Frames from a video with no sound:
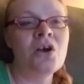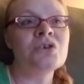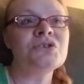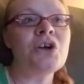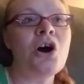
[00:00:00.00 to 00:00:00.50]

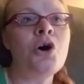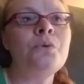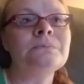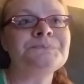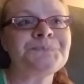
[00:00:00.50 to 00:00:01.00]

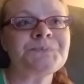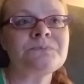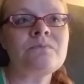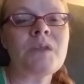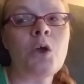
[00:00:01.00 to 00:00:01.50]
So
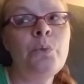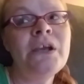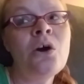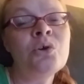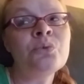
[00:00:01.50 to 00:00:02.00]
we
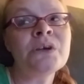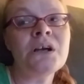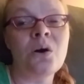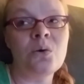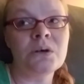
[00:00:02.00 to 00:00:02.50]
go to
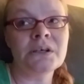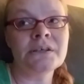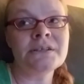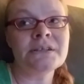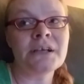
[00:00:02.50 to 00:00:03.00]

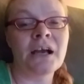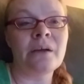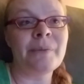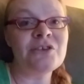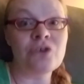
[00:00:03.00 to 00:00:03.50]
record
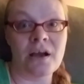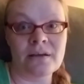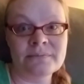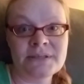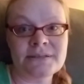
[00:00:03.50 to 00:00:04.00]
my
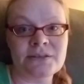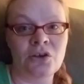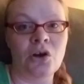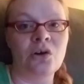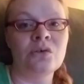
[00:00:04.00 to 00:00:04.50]
drums.
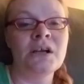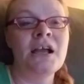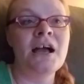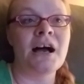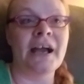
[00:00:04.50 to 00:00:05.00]

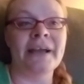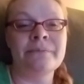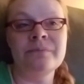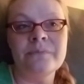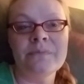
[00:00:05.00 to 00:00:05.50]

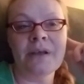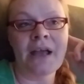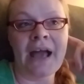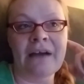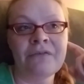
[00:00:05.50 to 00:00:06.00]
I
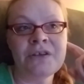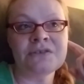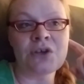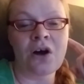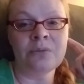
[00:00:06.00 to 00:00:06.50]
have the
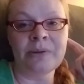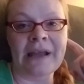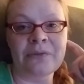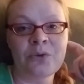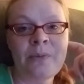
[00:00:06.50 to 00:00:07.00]
song
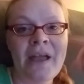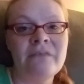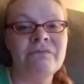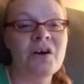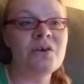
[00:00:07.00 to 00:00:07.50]
playing through my
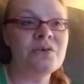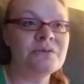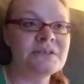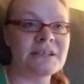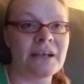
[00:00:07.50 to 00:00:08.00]

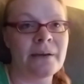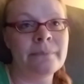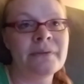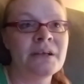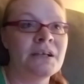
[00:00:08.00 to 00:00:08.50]
headphones and
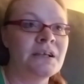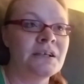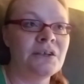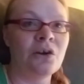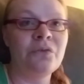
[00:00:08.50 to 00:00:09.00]
I'm,
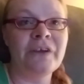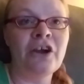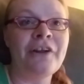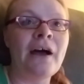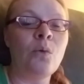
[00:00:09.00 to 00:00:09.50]

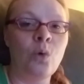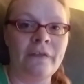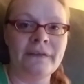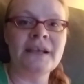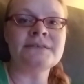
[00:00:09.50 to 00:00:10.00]
figuring out
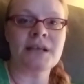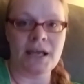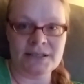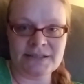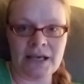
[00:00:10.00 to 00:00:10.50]
what it's
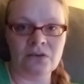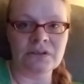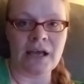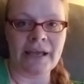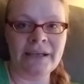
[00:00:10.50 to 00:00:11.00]
gonna sound
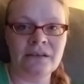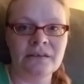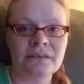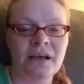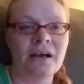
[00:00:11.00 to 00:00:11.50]
like.
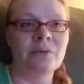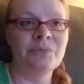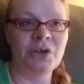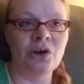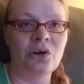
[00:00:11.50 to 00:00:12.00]
I
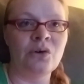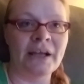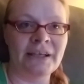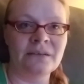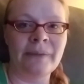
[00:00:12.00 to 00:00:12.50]

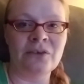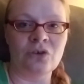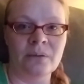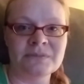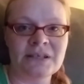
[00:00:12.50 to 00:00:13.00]
need to make
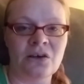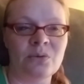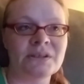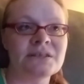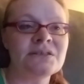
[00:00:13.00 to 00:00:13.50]
drums that go
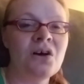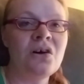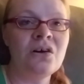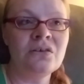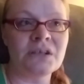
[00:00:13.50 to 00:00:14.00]
with the
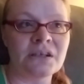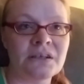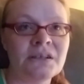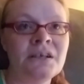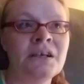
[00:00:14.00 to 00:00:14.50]
song, da
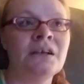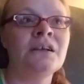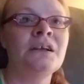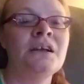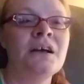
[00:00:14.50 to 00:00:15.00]
da
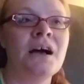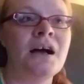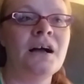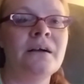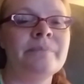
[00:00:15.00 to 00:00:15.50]

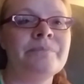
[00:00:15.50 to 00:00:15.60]
da.